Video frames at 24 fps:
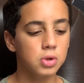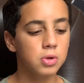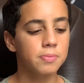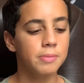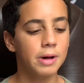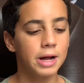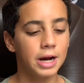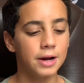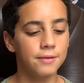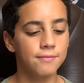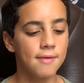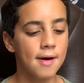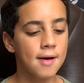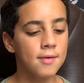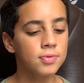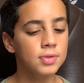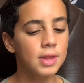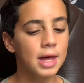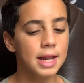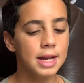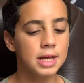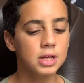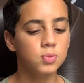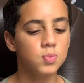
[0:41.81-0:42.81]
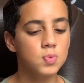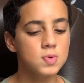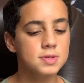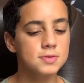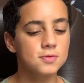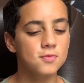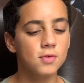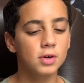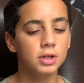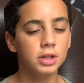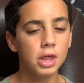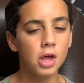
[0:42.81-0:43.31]
but I found that it was
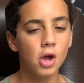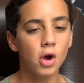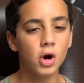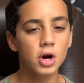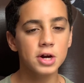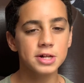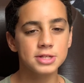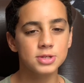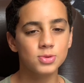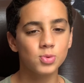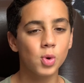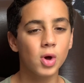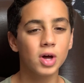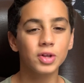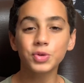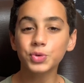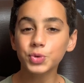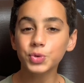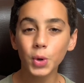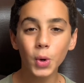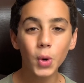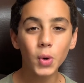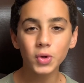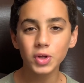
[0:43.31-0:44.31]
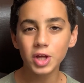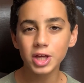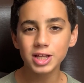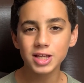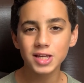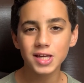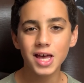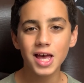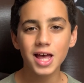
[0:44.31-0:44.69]
really hard to control it.